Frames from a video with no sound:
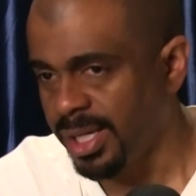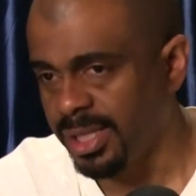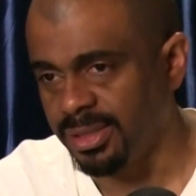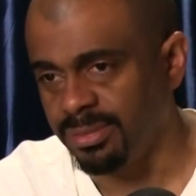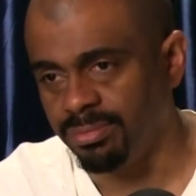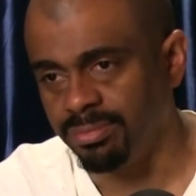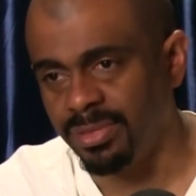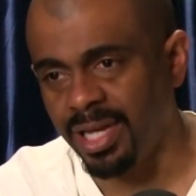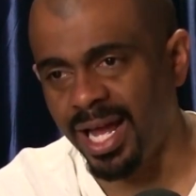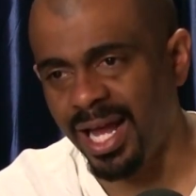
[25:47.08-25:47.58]

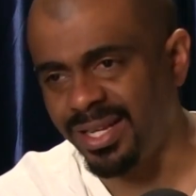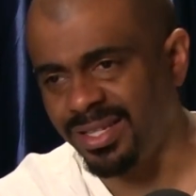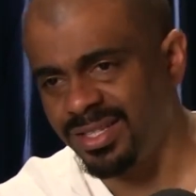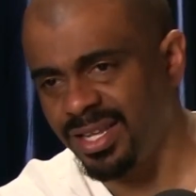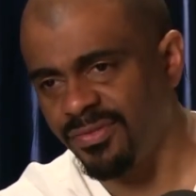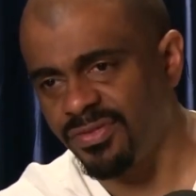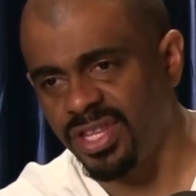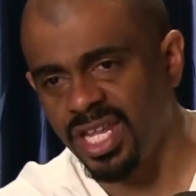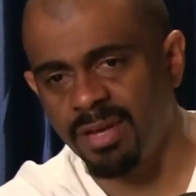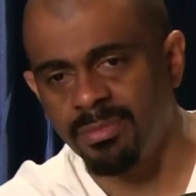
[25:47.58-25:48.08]
Well, I
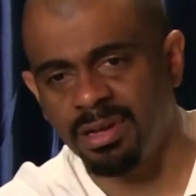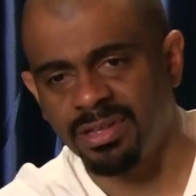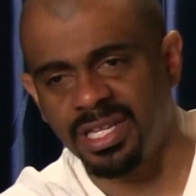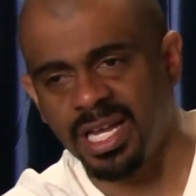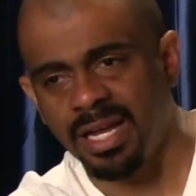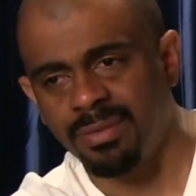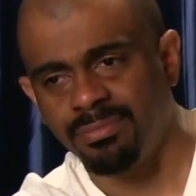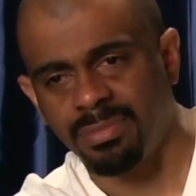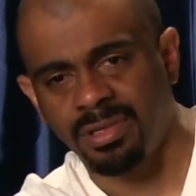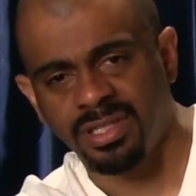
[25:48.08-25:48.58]
just have to think
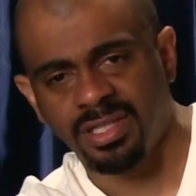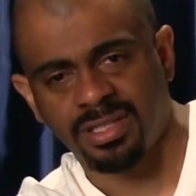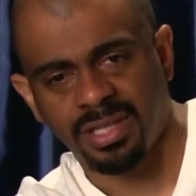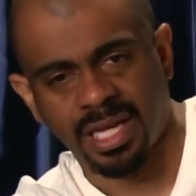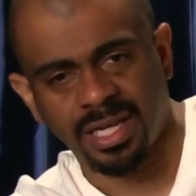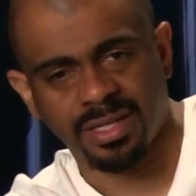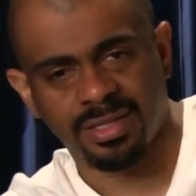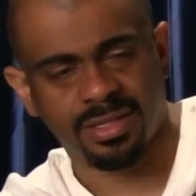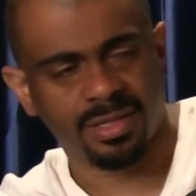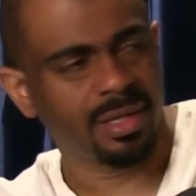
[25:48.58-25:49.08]
about that.
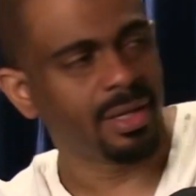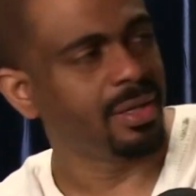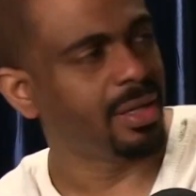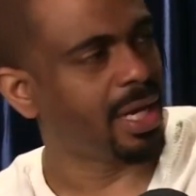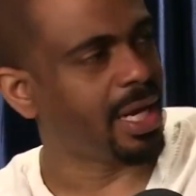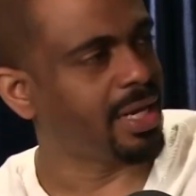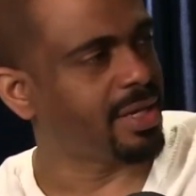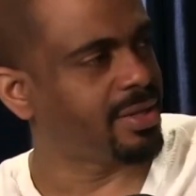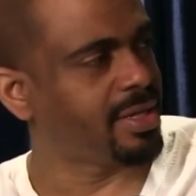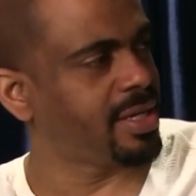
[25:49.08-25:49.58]

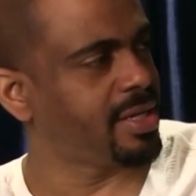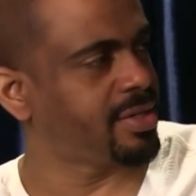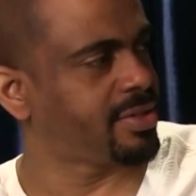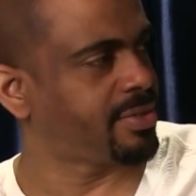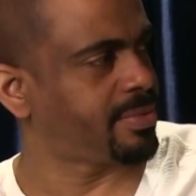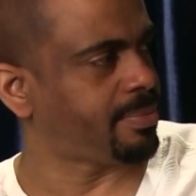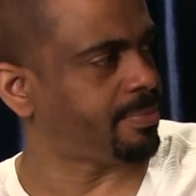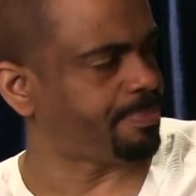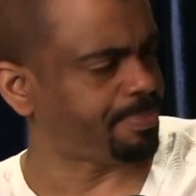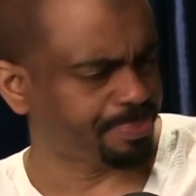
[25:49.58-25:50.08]
I think
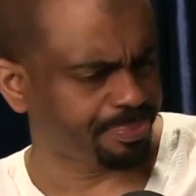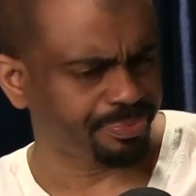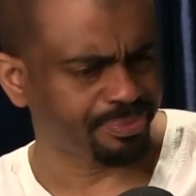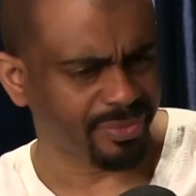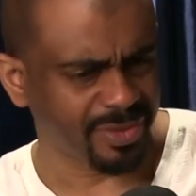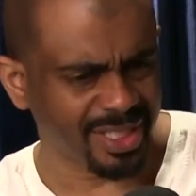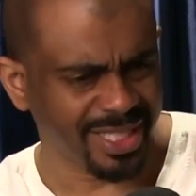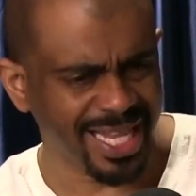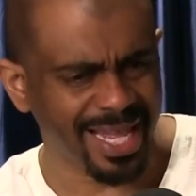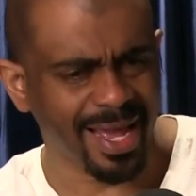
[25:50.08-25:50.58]

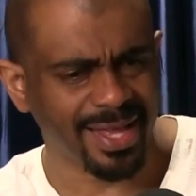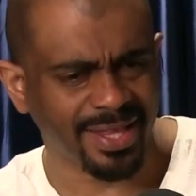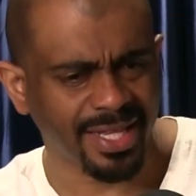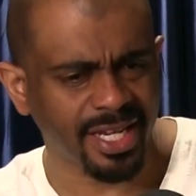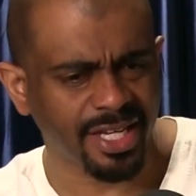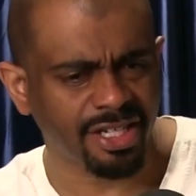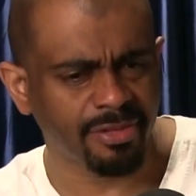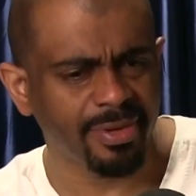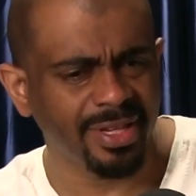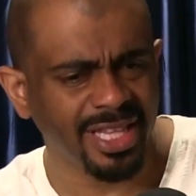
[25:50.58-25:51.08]

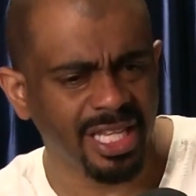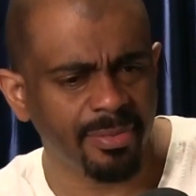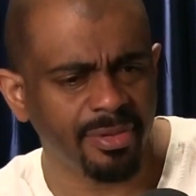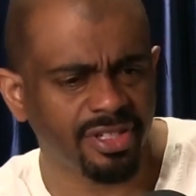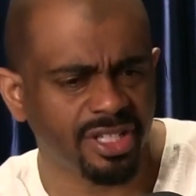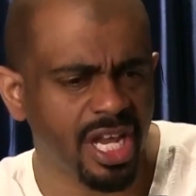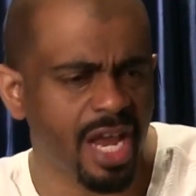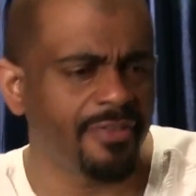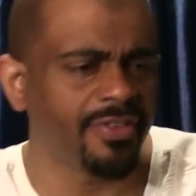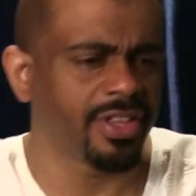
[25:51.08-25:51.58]
there should be
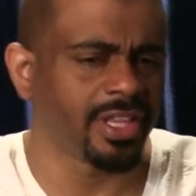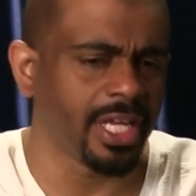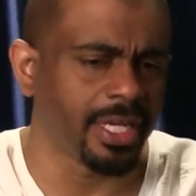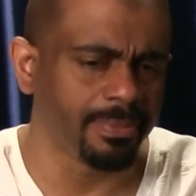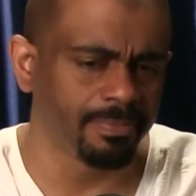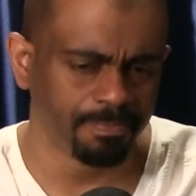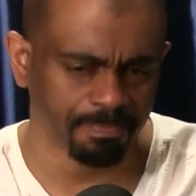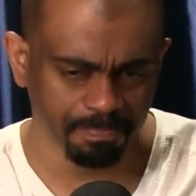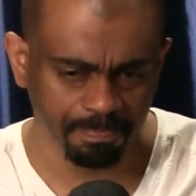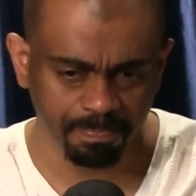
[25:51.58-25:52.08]
limits to everything.